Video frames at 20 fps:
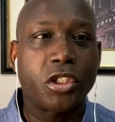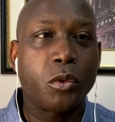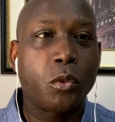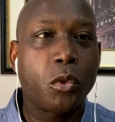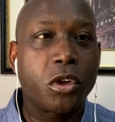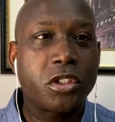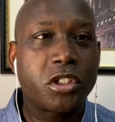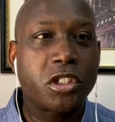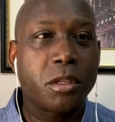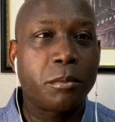He
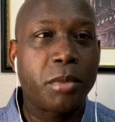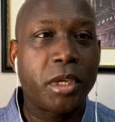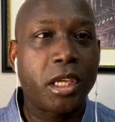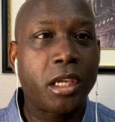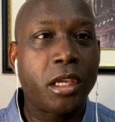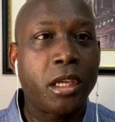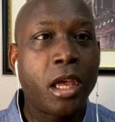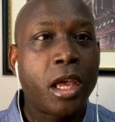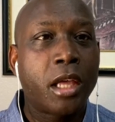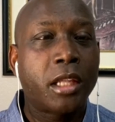wants to
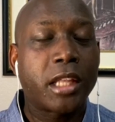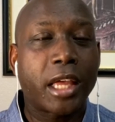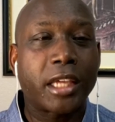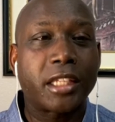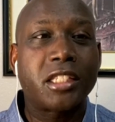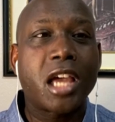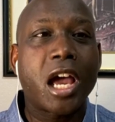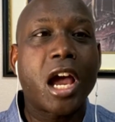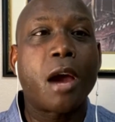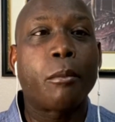be
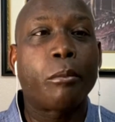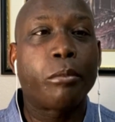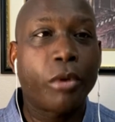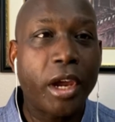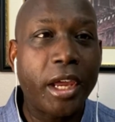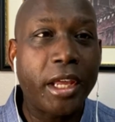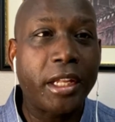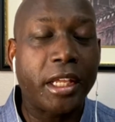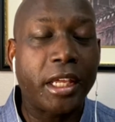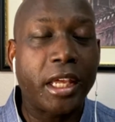like Tom
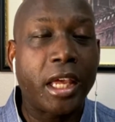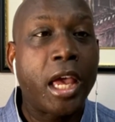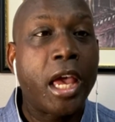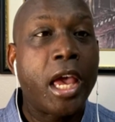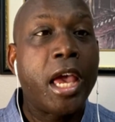Brady.